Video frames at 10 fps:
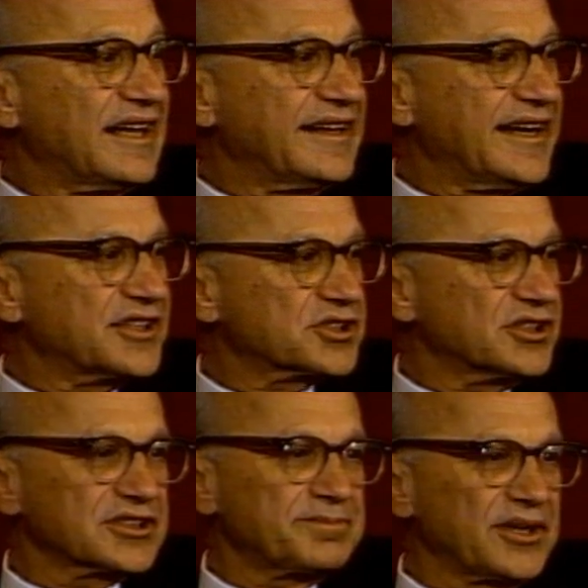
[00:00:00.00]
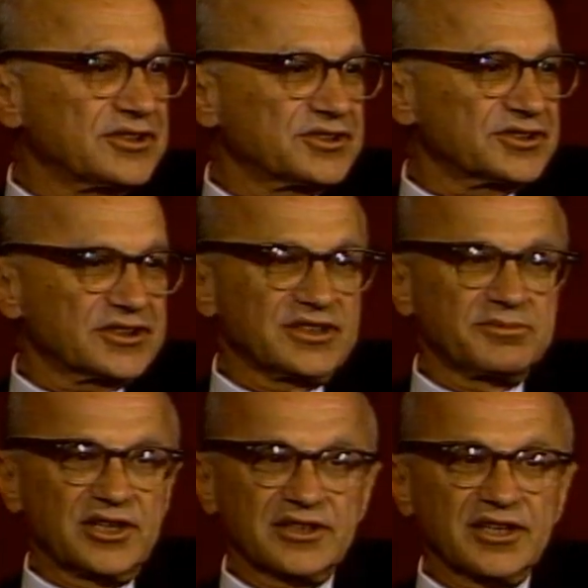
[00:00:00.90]
national expenditures on
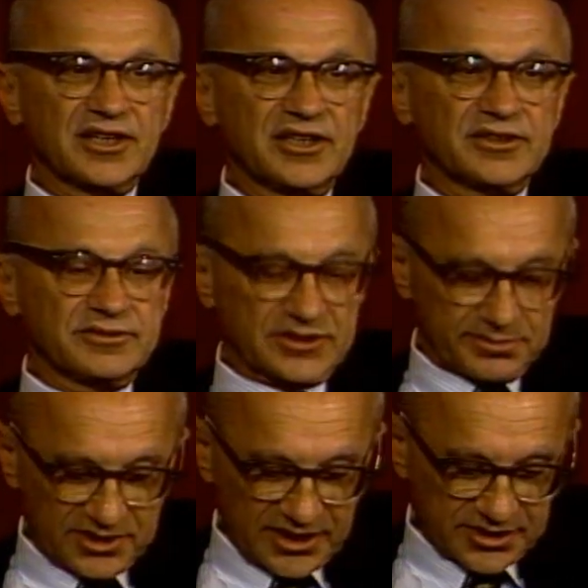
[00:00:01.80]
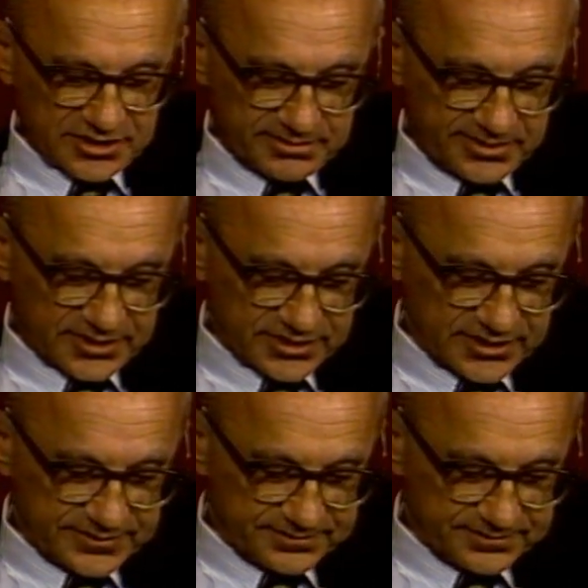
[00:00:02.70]
medical care to a substantial portion.